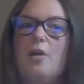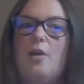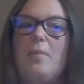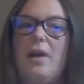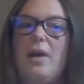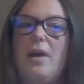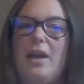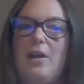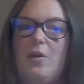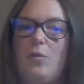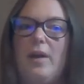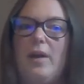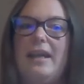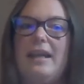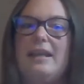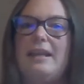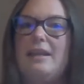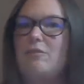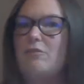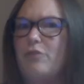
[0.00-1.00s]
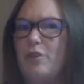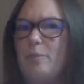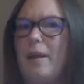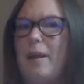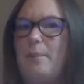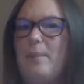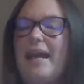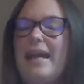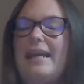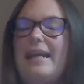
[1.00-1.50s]
my weight and for
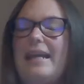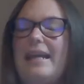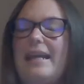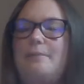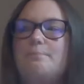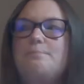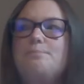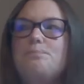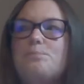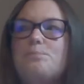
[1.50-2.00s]
my pain